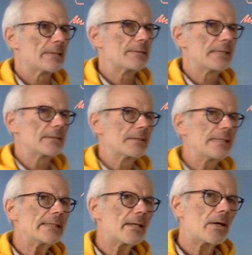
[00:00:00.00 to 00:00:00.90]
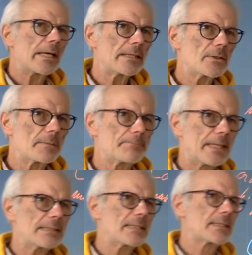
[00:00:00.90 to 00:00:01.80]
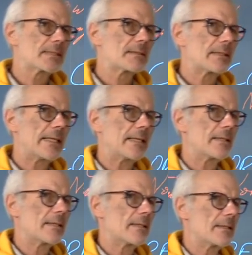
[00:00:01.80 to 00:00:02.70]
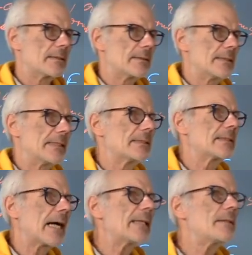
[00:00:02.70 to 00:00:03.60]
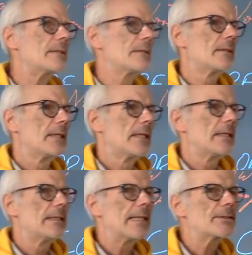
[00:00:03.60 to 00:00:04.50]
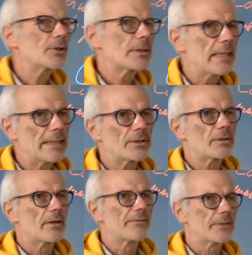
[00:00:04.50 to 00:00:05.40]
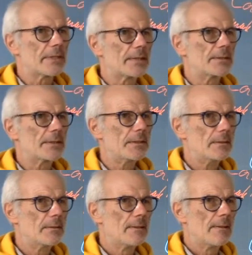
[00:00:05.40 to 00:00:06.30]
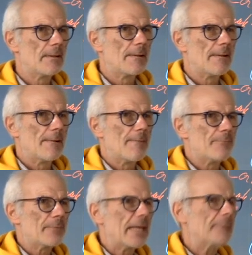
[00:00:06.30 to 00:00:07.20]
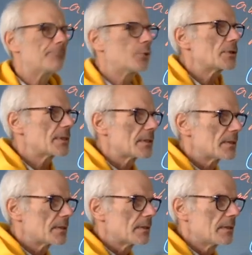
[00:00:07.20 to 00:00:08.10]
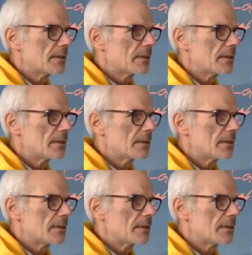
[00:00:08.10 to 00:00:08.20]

that really encompasses the entire legislation of a country and puts,